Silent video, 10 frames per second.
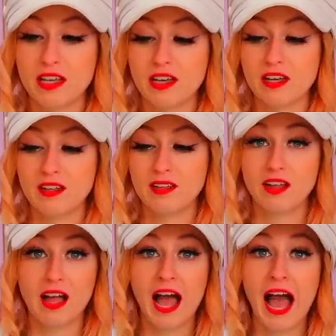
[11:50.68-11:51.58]
here.
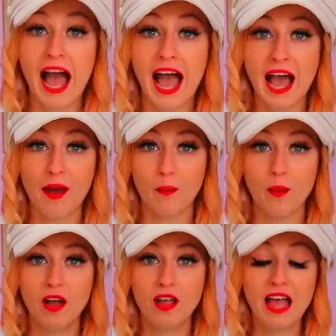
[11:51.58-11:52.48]
How?
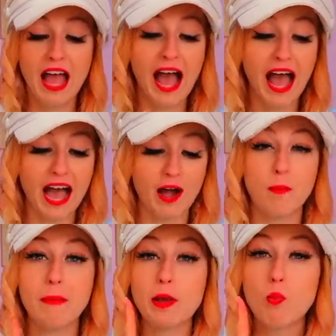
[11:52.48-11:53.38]
How?
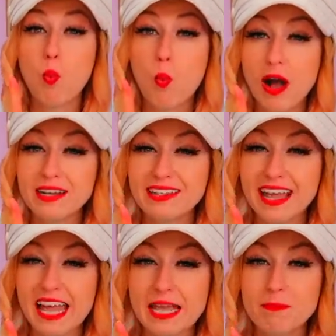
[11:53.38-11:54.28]
My one
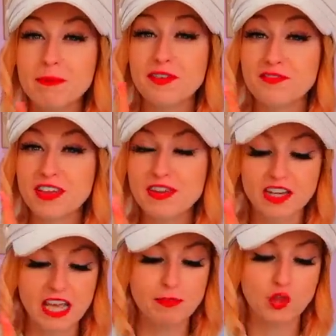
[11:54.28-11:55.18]
game, my
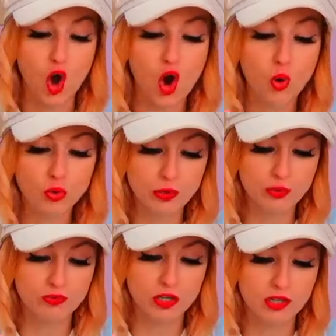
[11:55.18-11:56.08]
favorite game in the whole
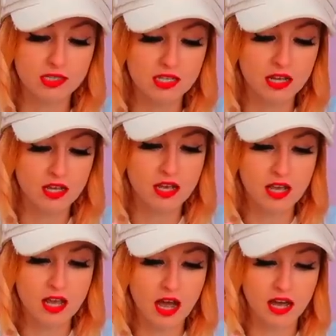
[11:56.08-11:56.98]
universe,
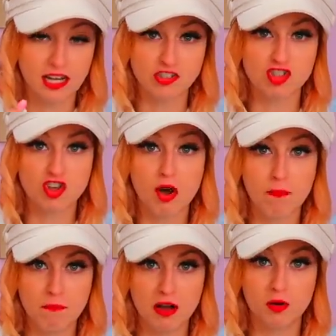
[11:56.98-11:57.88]
and I just got a
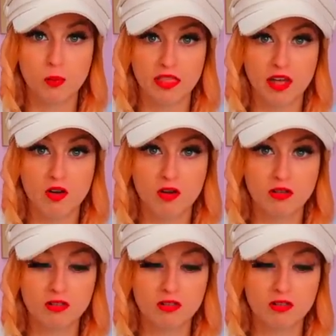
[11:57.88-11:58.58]
mug with it on.